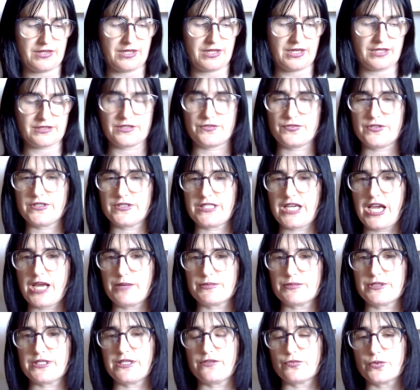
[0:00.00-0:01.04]
at different
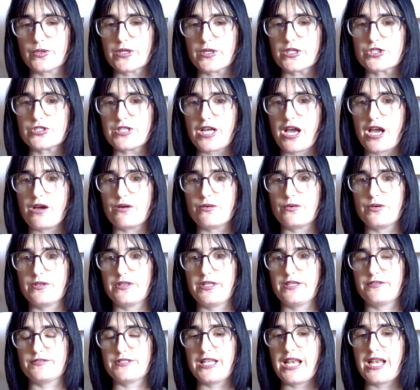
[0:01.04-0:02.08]
times they've reached out and
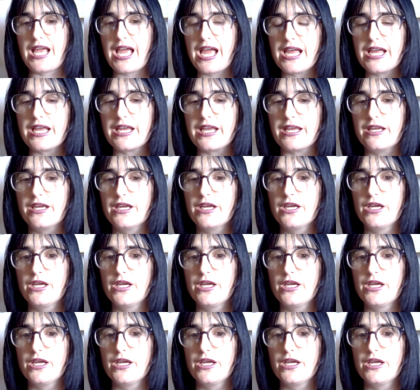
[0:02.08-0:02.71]
they've said, hey,